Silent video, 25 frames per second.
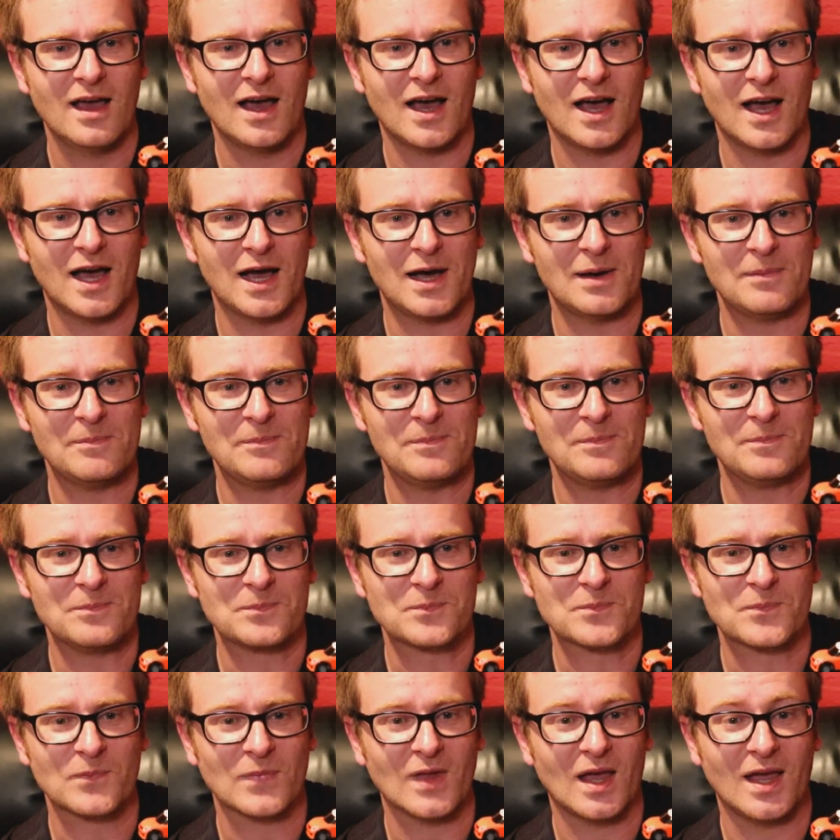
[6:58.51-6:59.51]

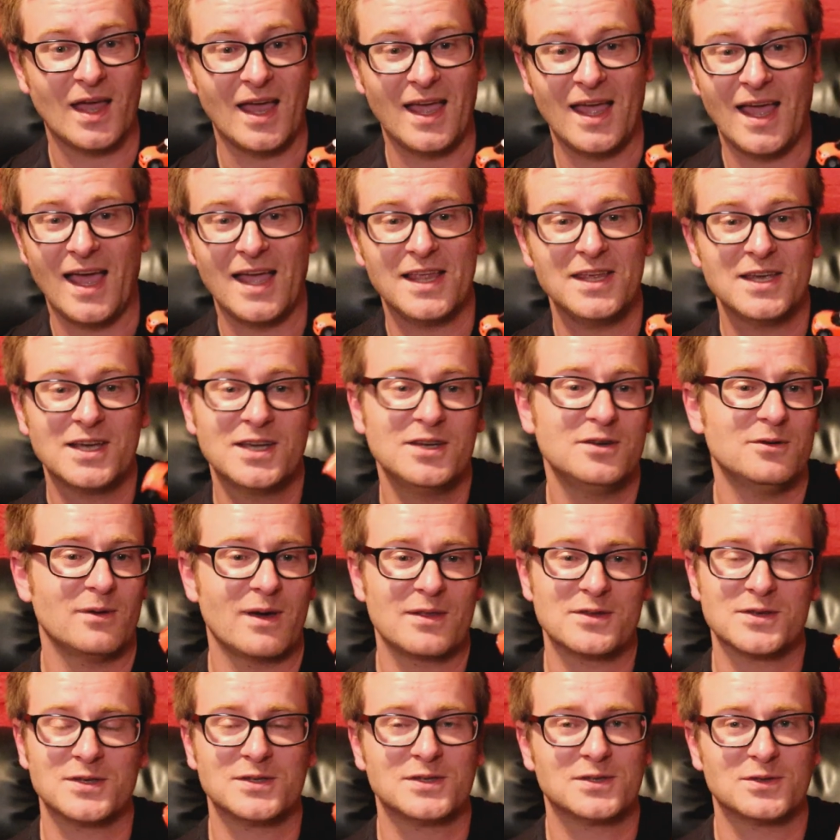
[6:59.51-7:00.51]
Um, and you can do
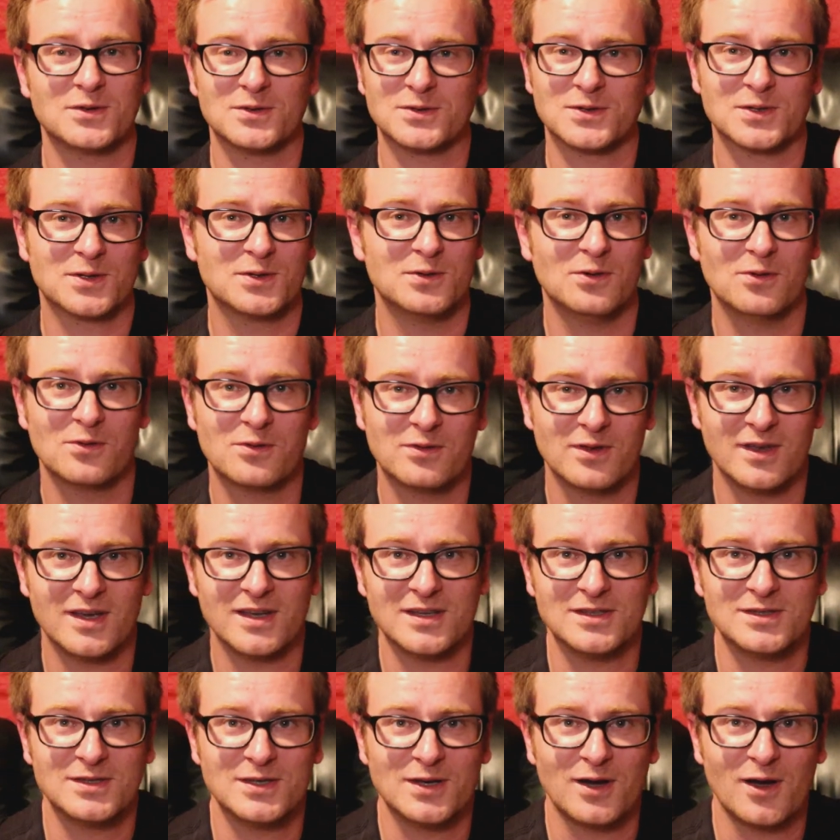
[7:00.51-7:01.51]
other sorts of cool
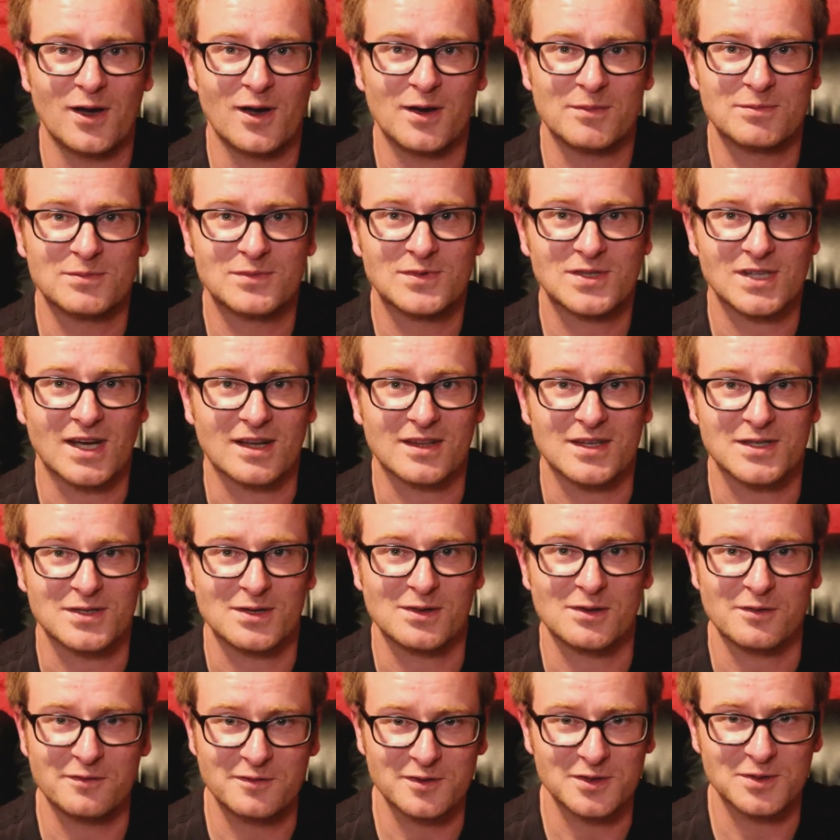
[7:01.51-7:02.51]
things. You know, I chuck this
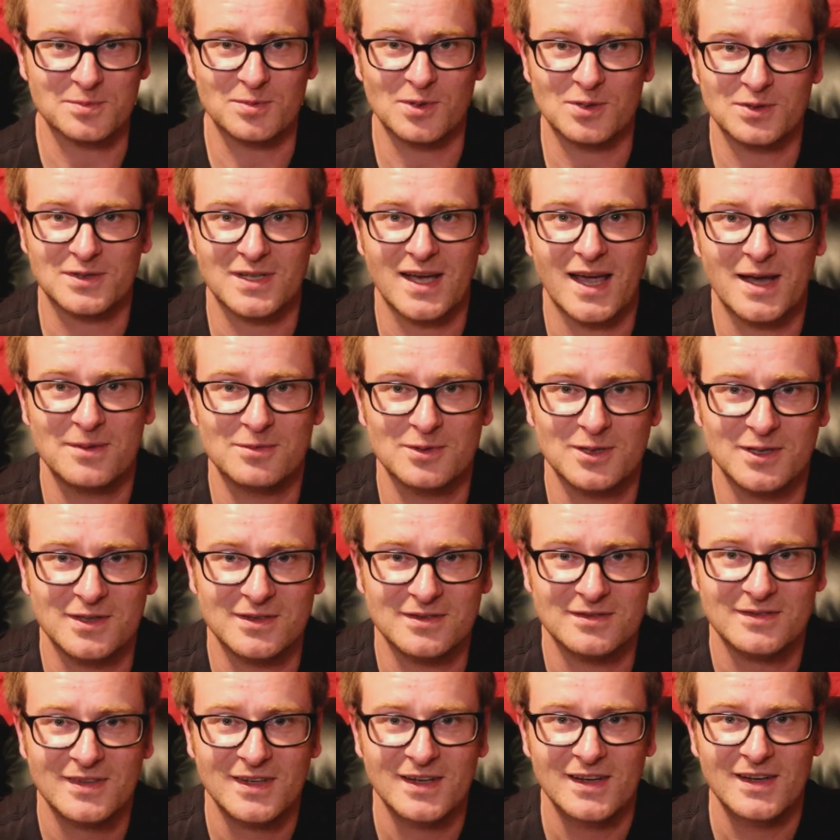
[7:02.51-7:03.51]
on the foosball table,
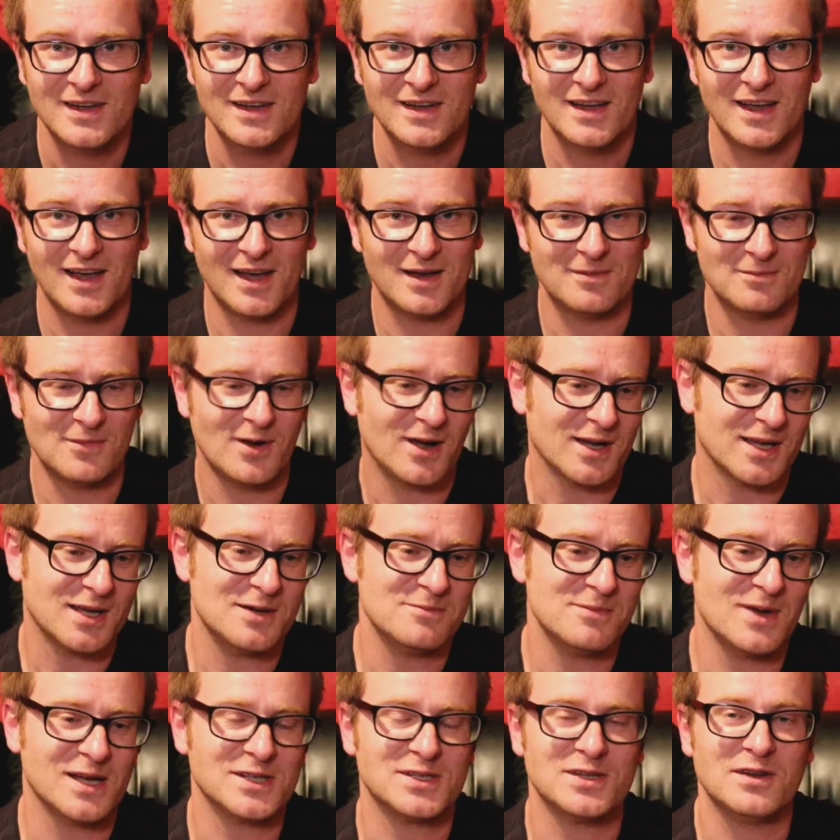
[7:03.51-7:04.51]
and um, I can
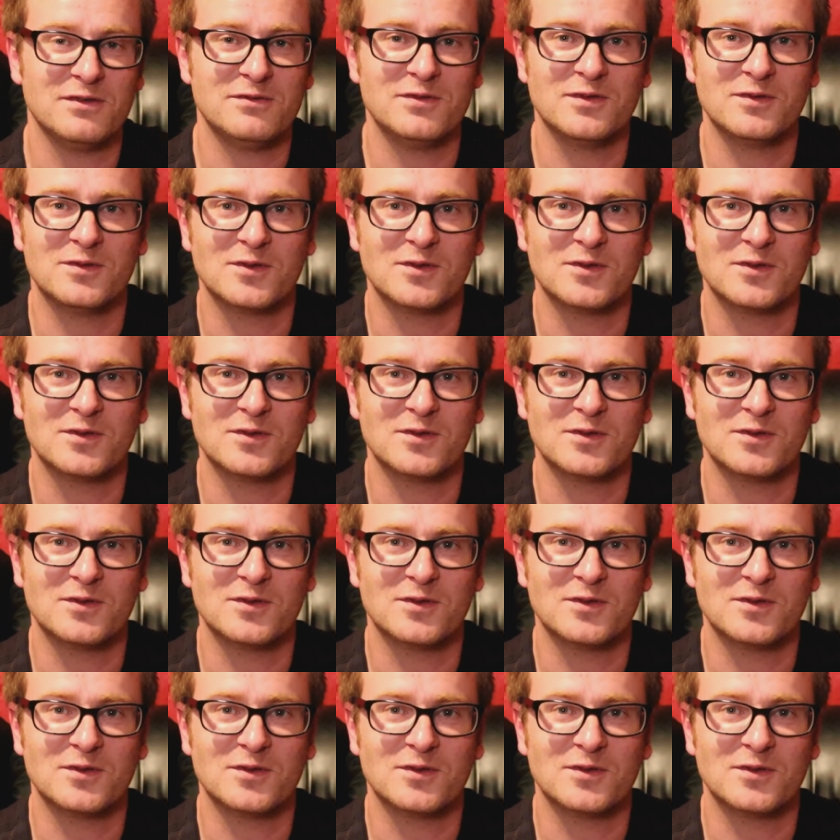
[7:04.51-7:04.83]
imagine if